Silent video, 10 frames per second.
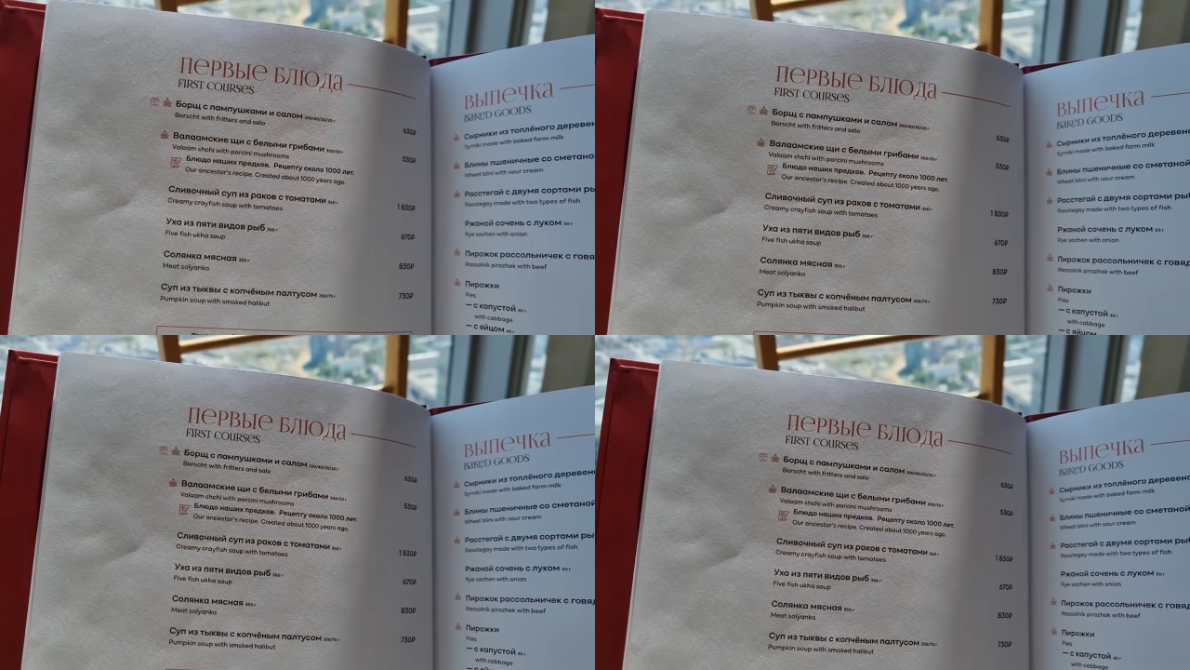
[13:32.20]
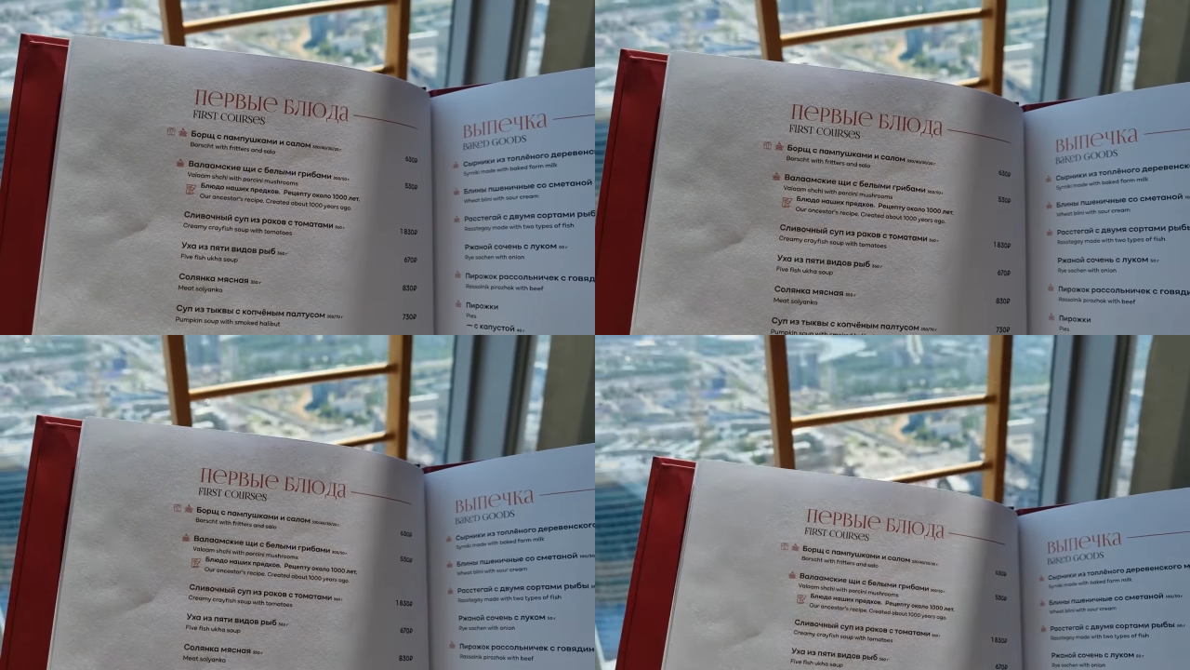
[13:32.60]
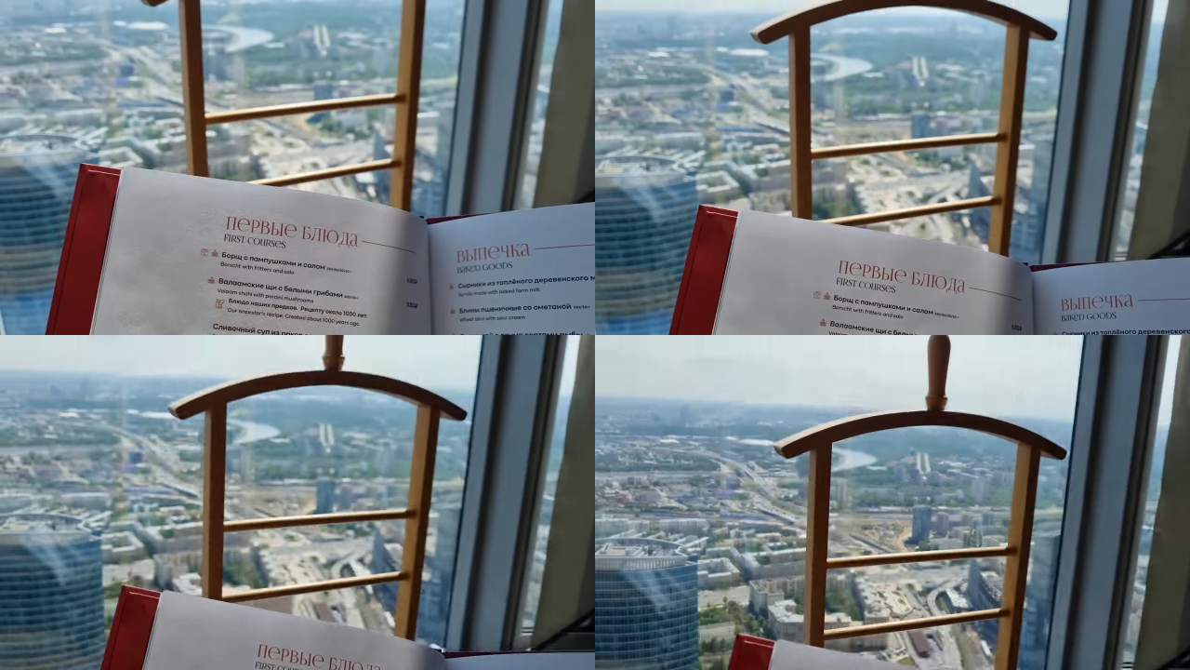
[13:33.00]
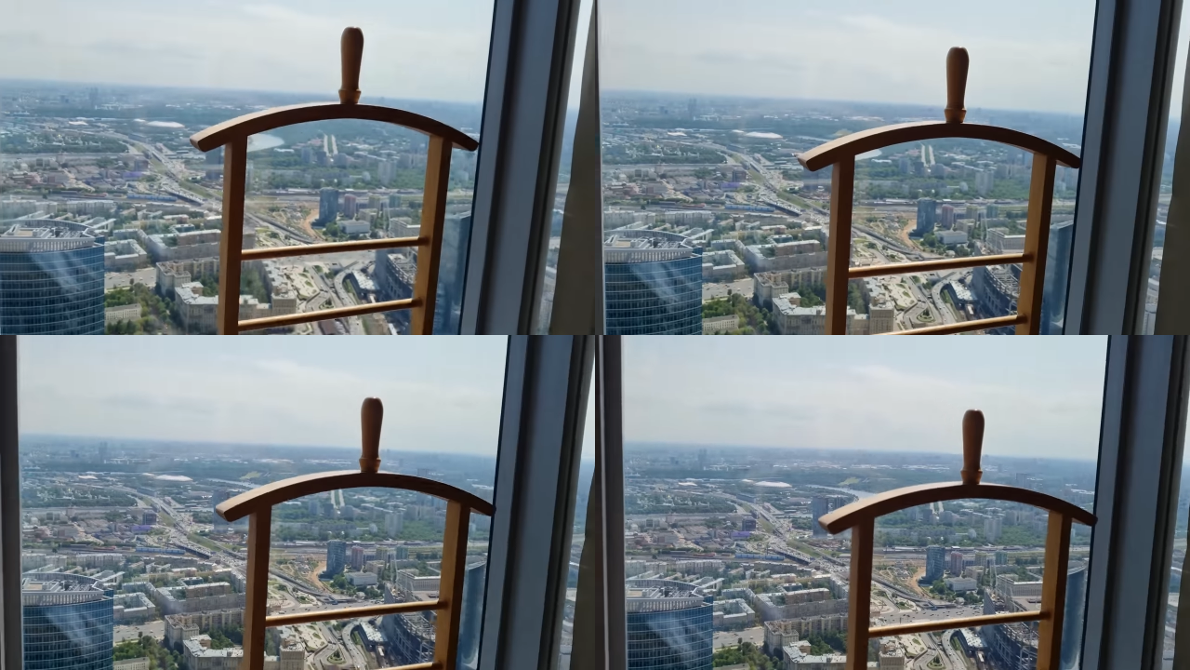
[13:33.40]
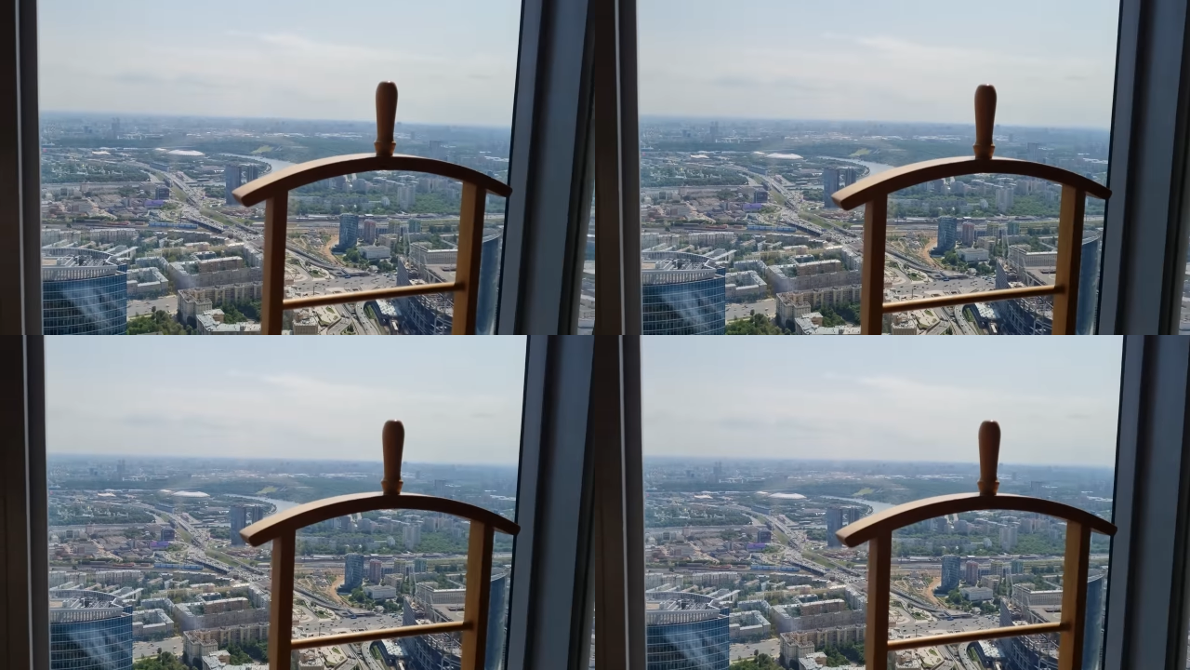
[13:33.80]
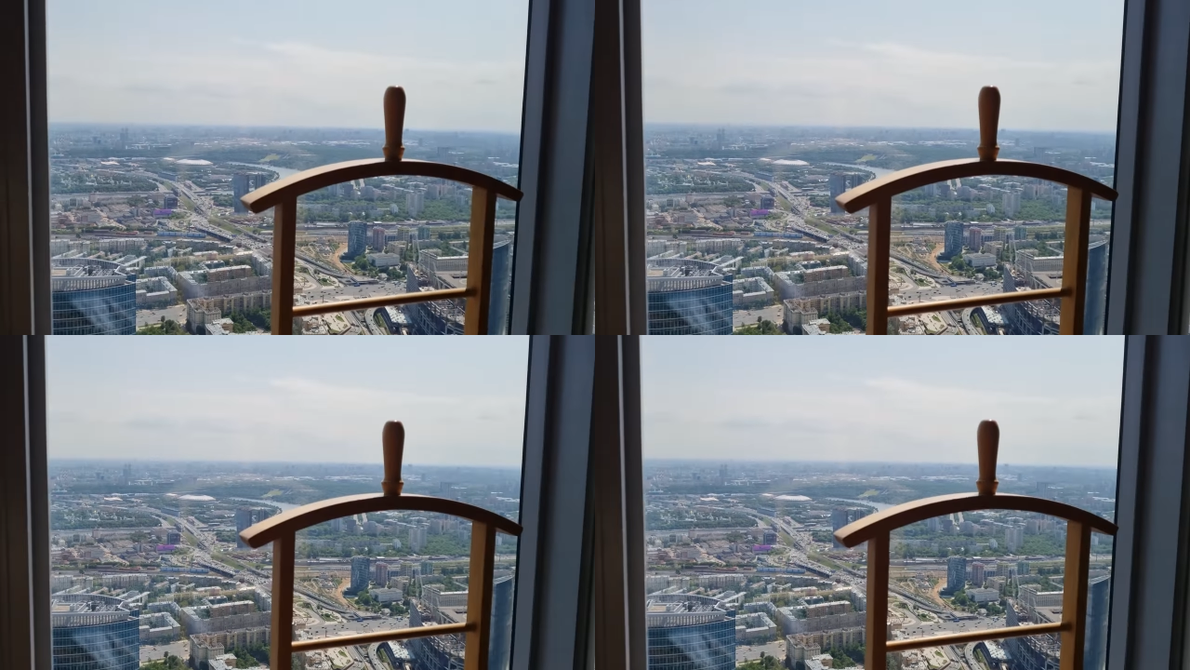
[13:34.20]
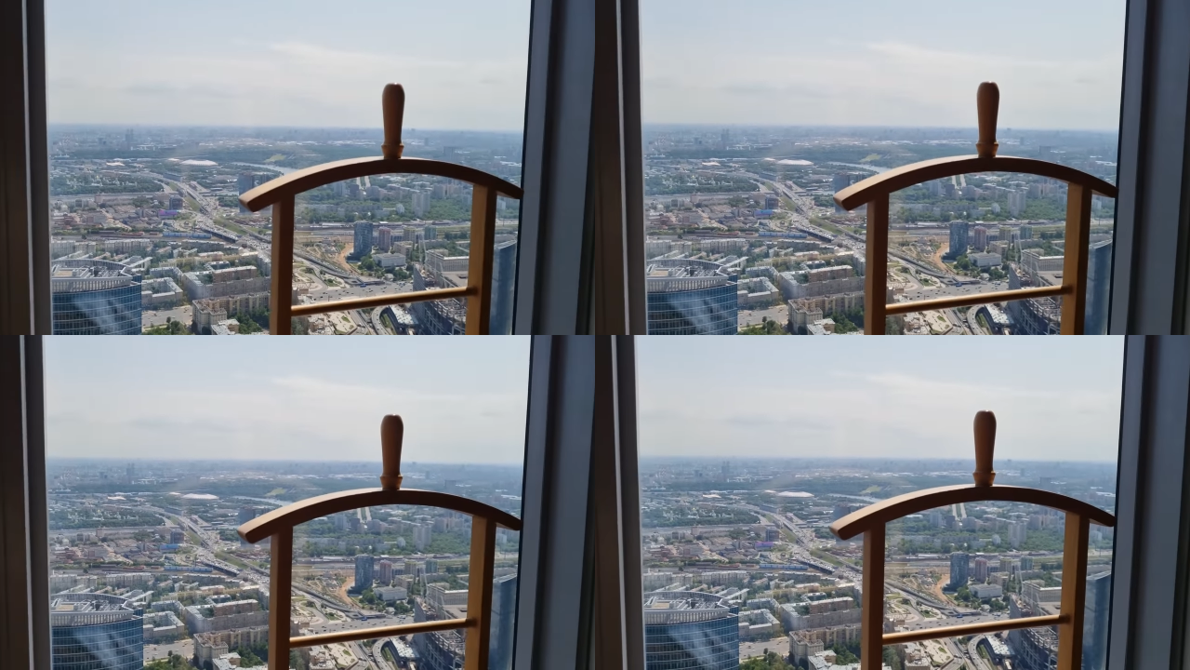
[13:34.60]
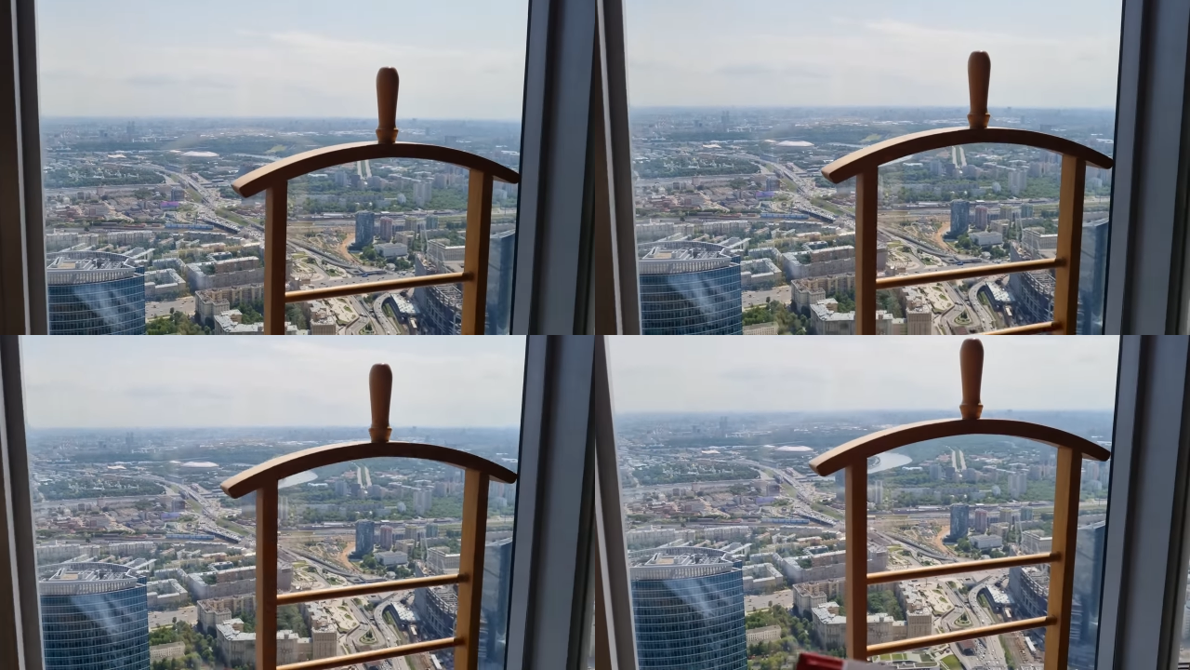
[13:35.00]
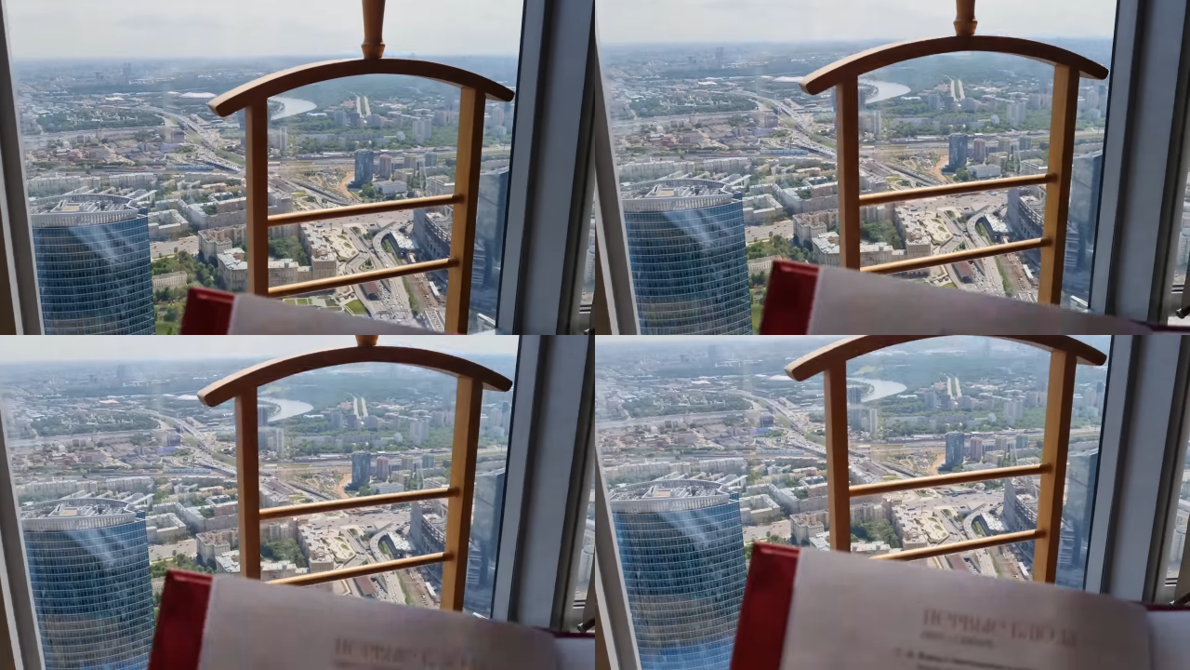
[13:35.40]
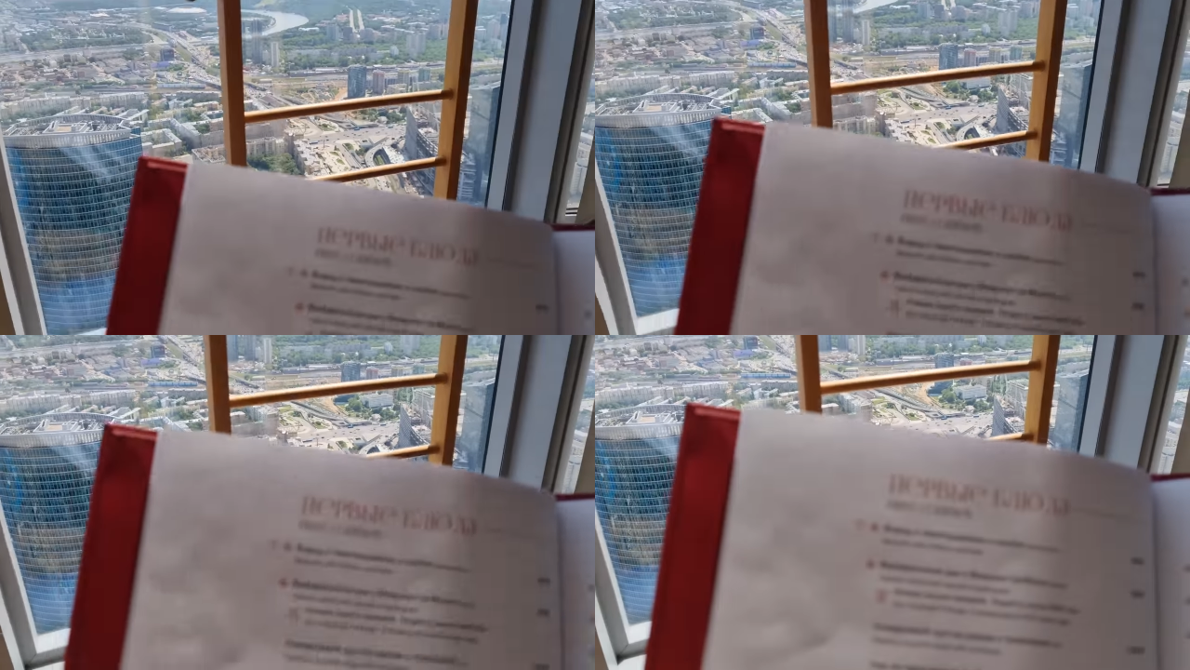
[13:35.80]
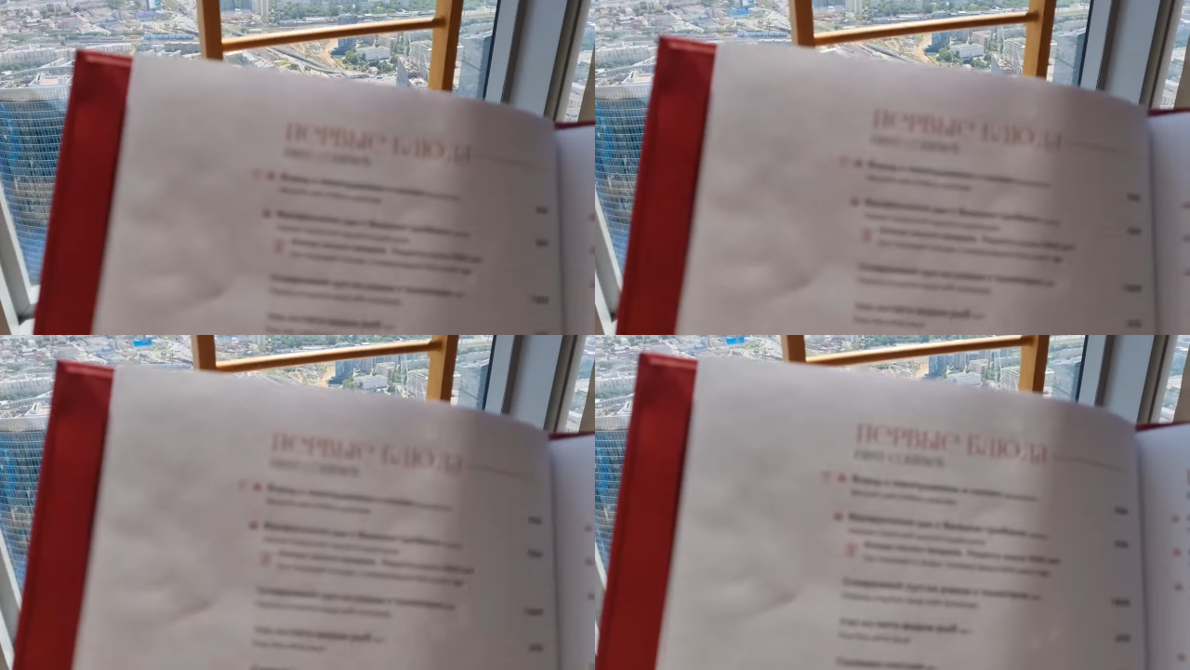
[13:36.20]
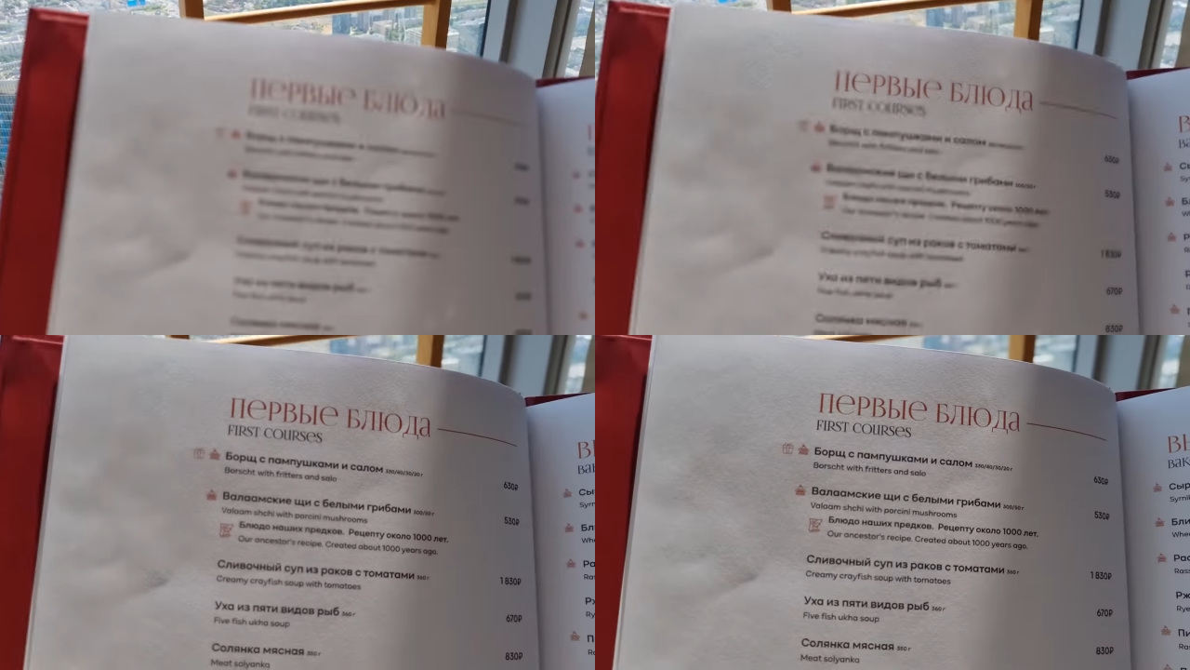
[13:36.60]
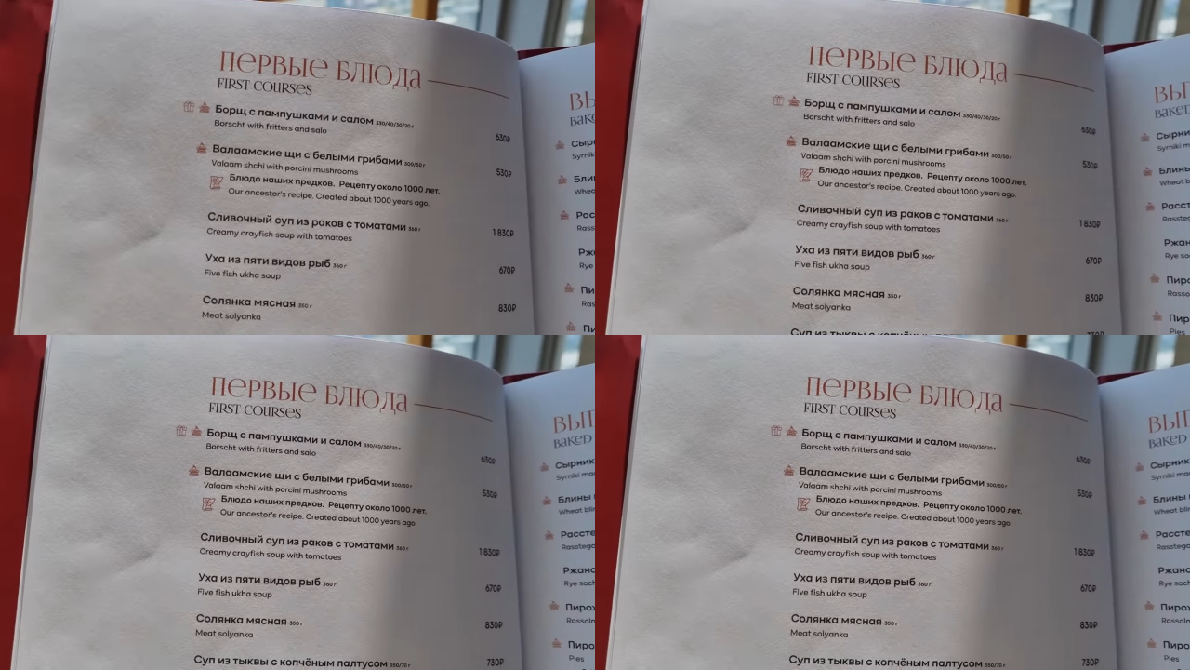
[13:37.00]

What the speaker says: [unreadable: no face in view]